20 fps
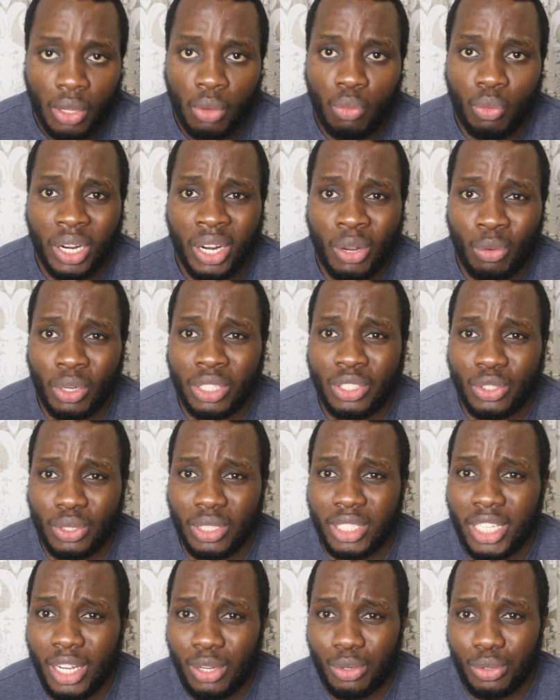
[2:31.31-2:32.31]
What I want to
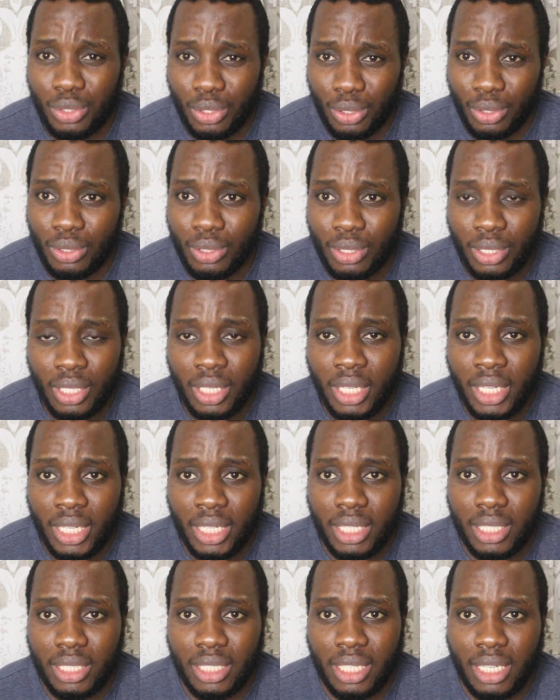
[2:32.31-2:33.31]
tell you though
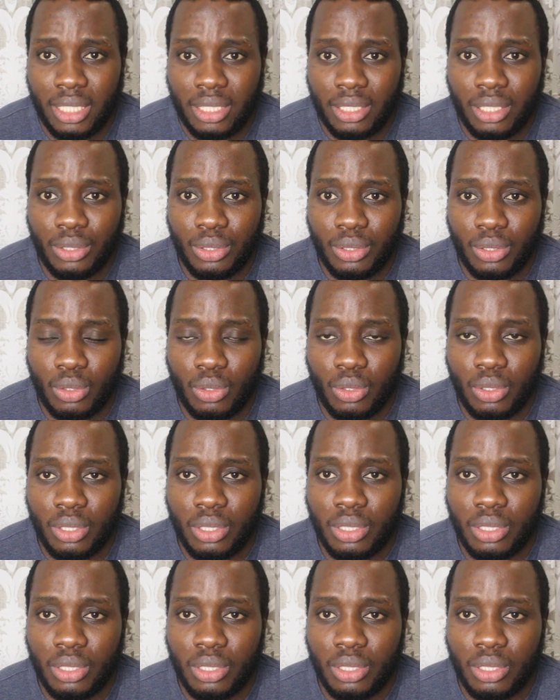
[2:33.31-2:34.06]
is that, you know,